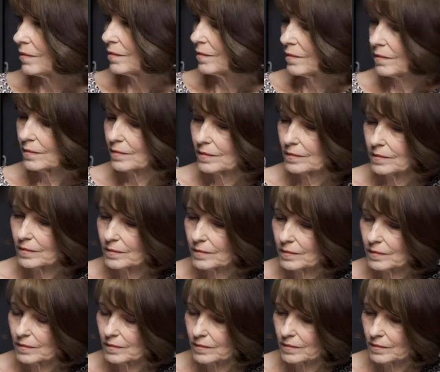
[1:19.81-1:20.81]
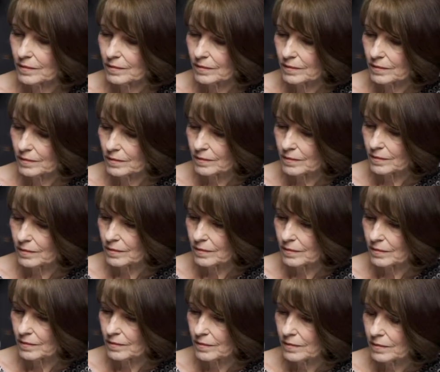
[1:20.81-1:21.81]

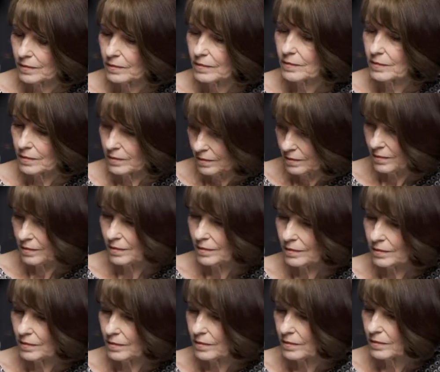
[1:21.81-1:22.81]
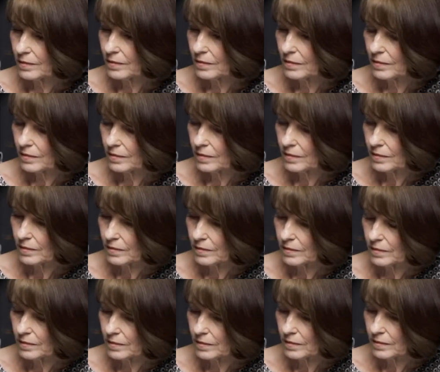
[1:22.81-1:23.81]

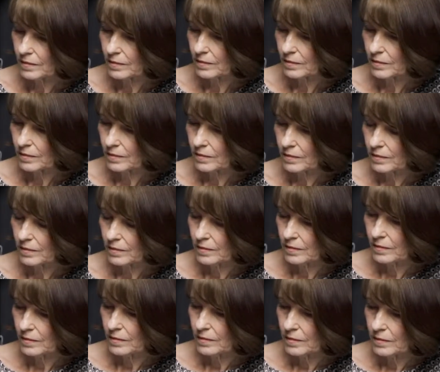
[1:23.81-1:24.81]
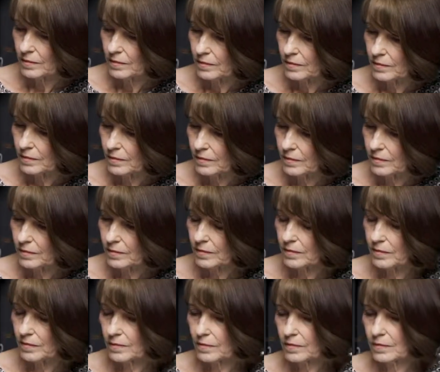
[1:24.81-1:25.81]

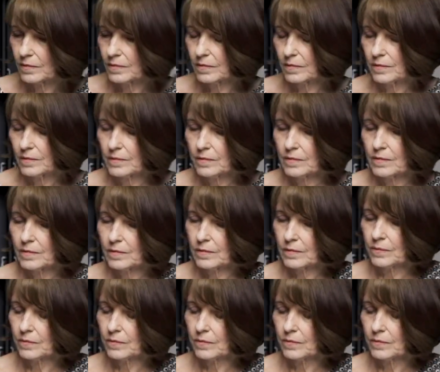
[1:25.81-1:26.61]
No words are spoken by the person on screen.